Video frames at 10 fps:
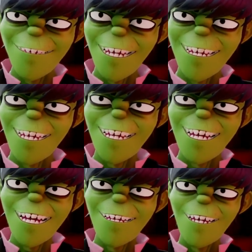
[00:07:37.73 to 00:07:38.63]
to to
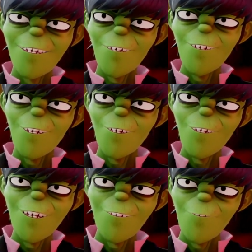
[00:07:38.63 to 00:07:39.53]
dear old
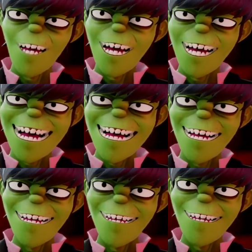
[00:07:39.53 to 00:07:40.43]
Gordon's
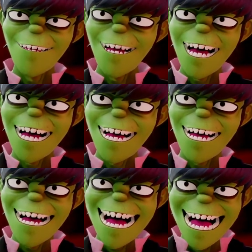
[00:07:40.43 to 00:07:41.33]
whistling, don't you think?